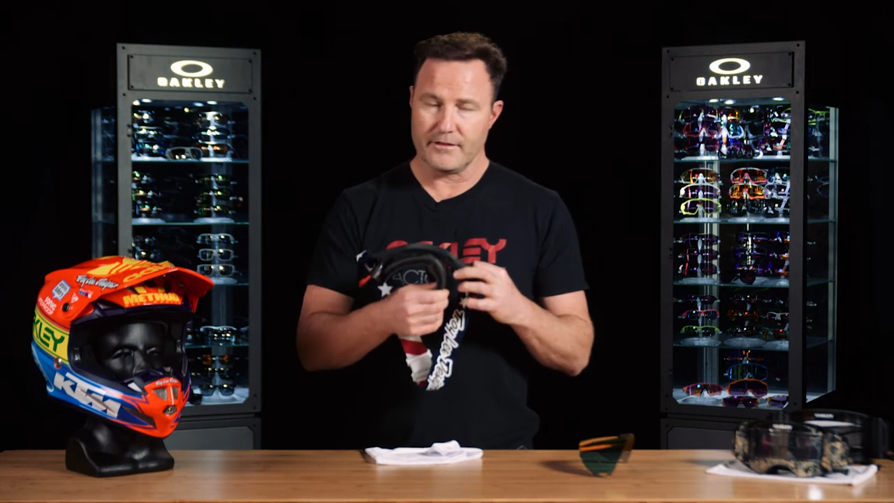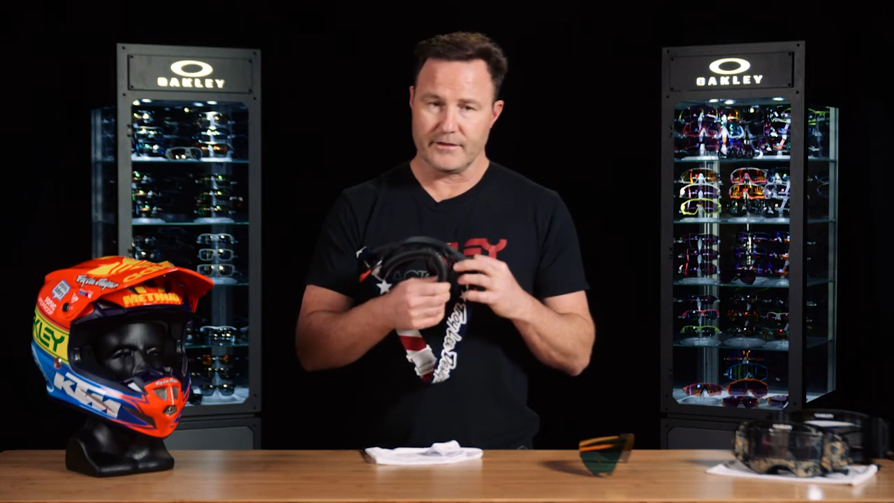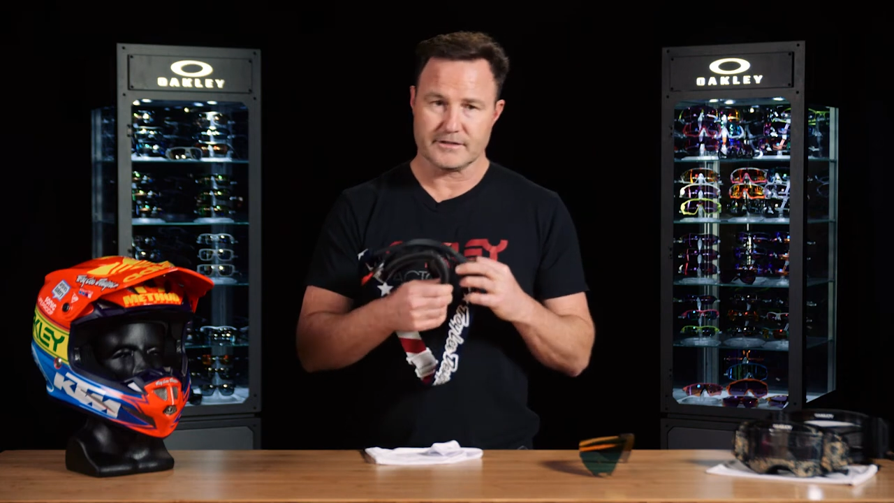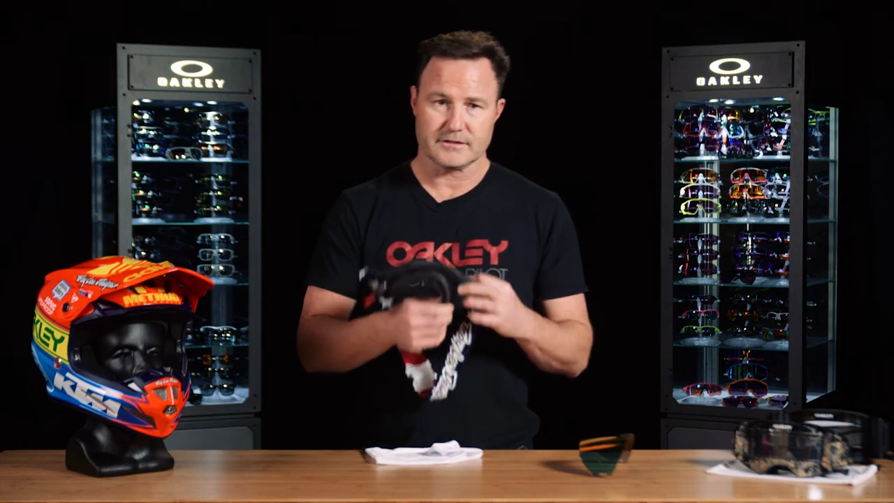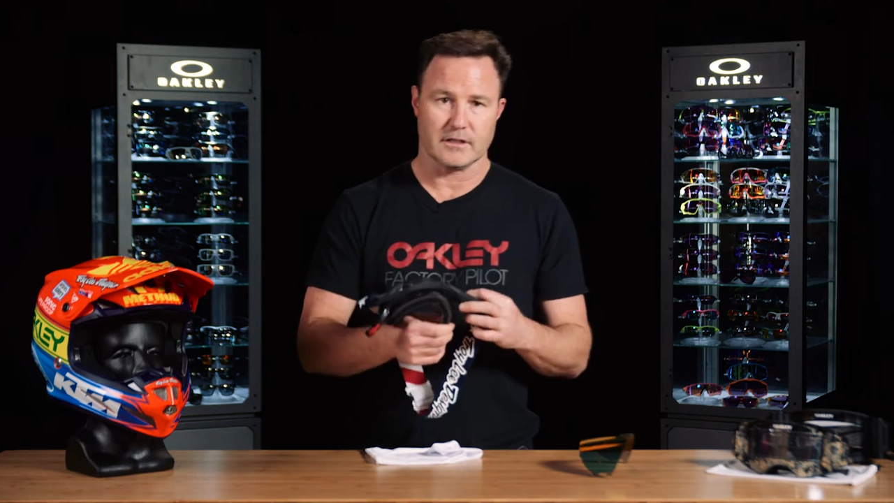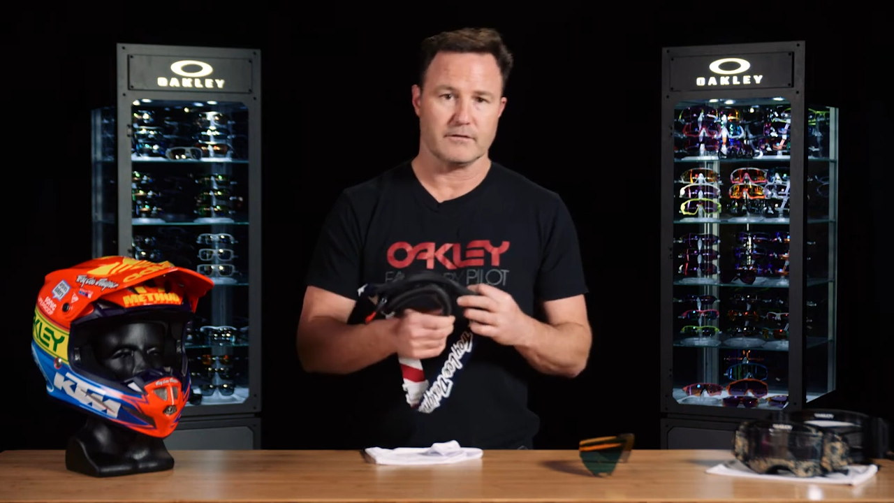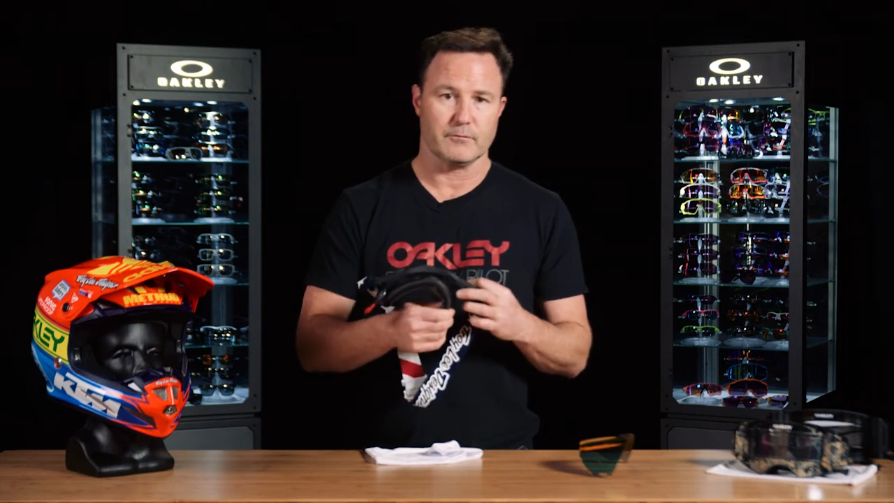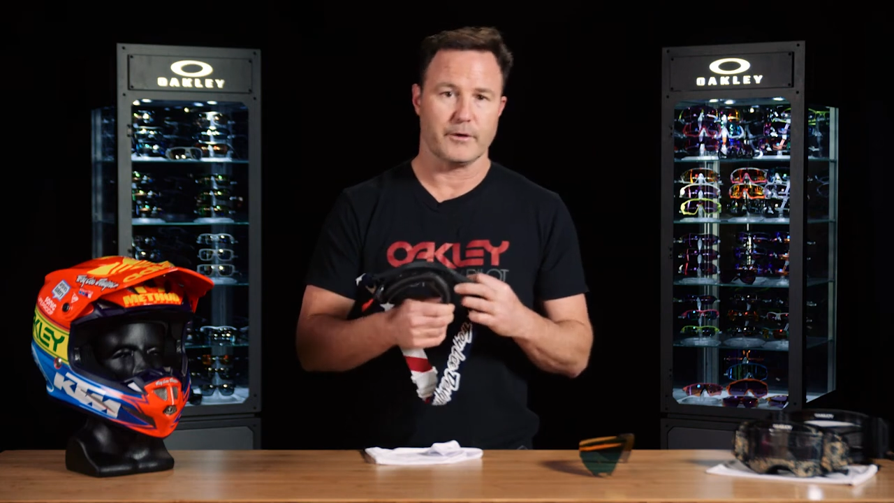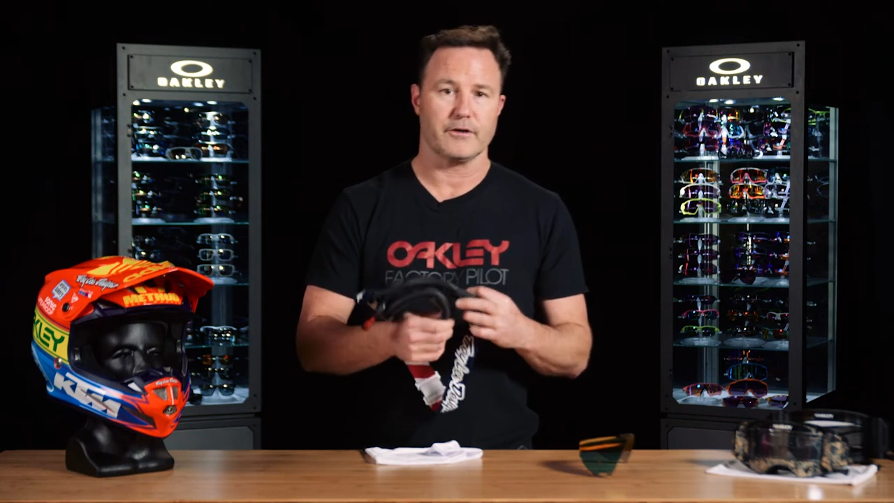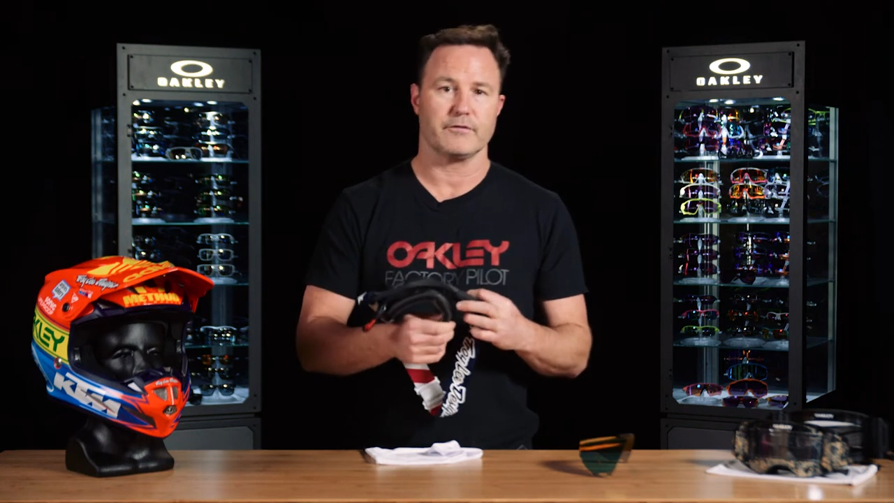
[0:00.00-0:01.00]
This
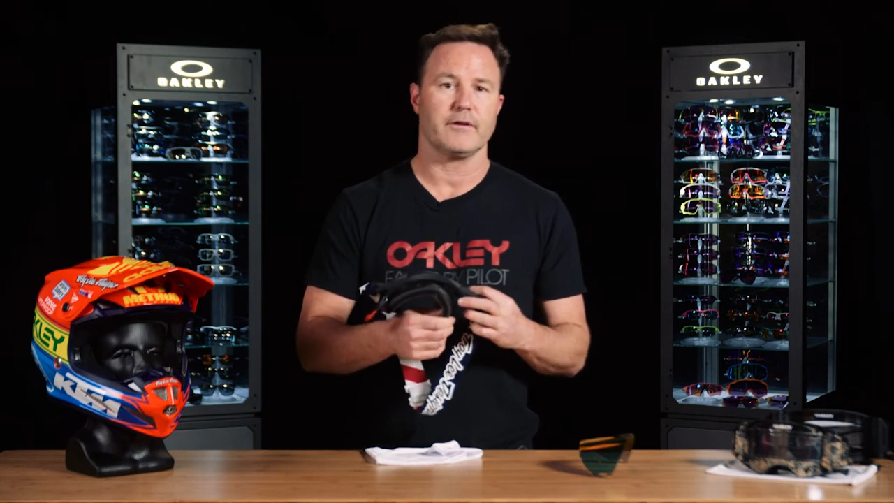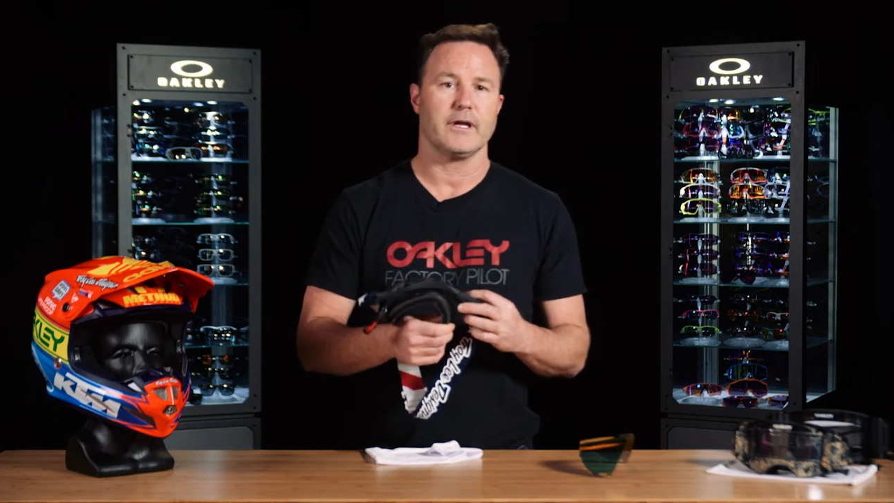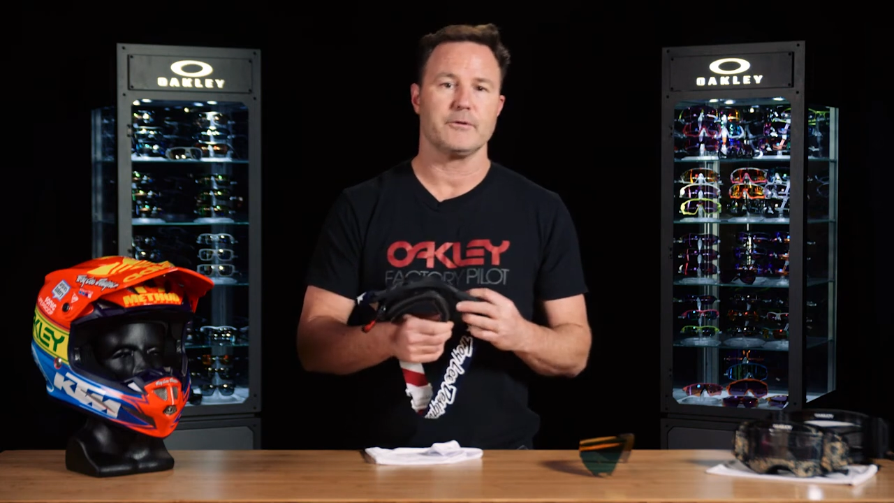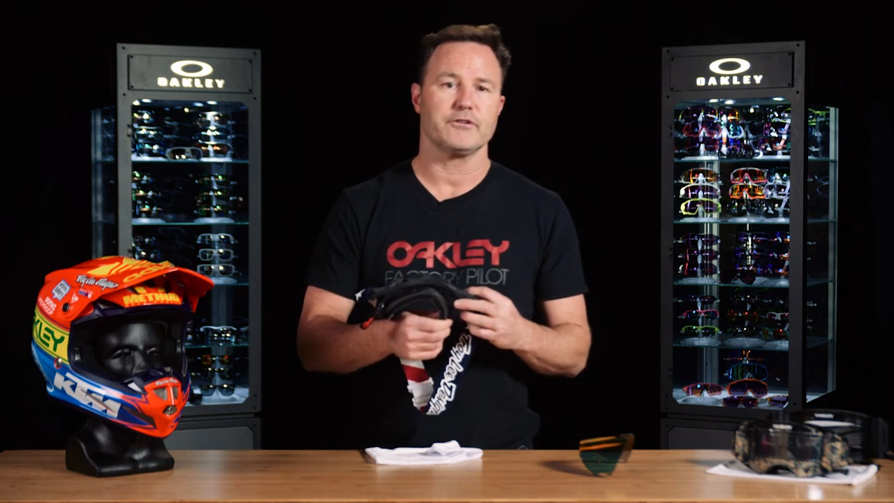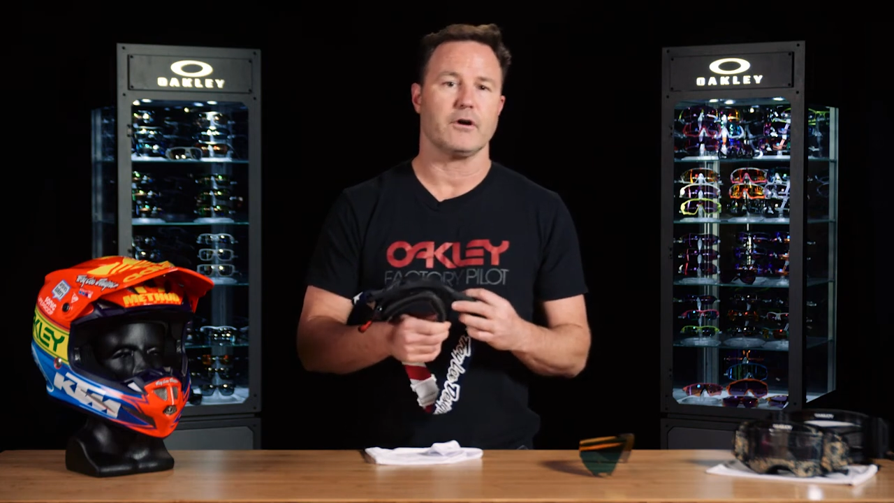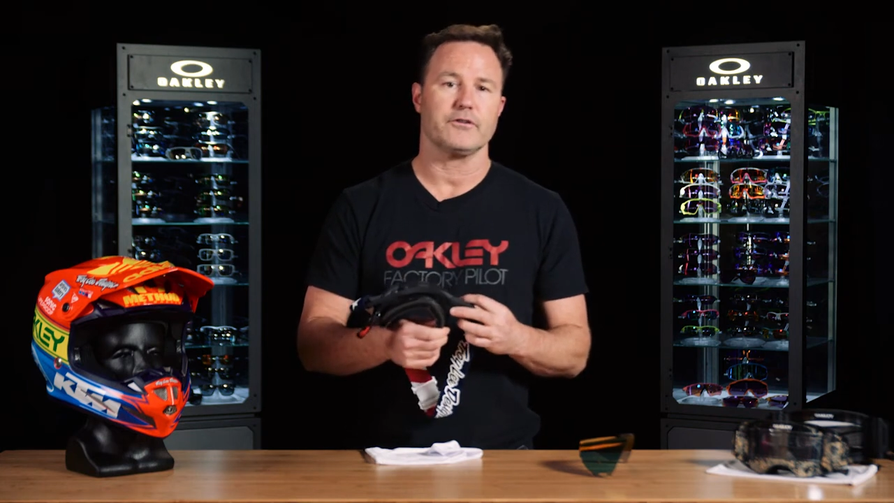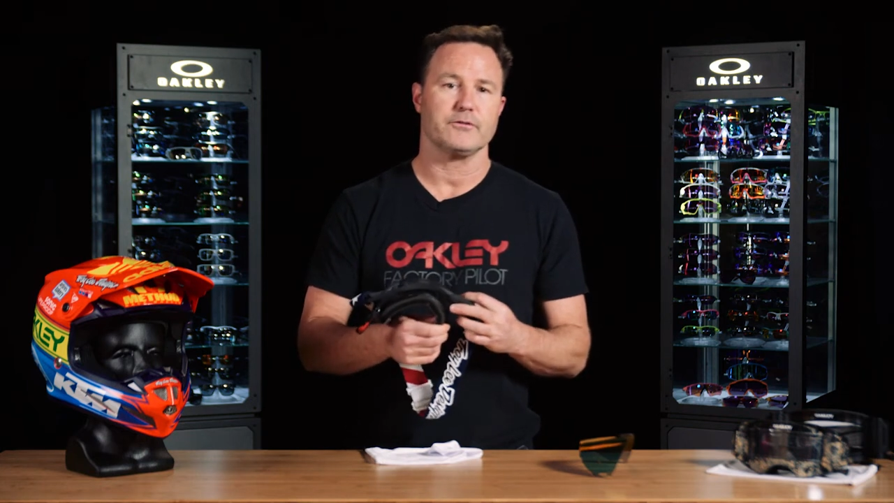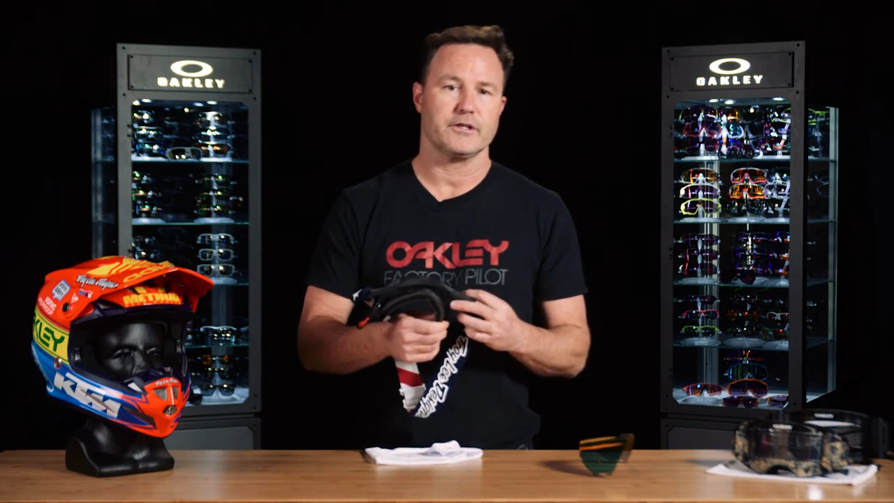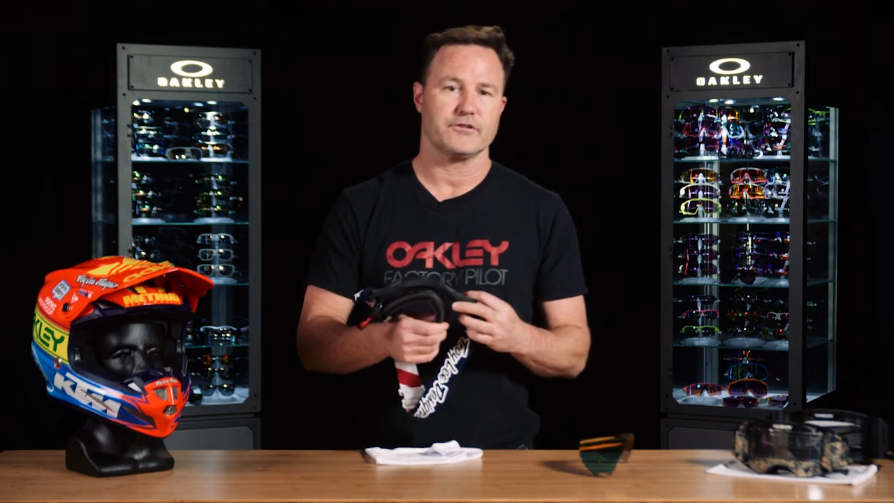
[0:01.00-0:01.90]
rear frame is also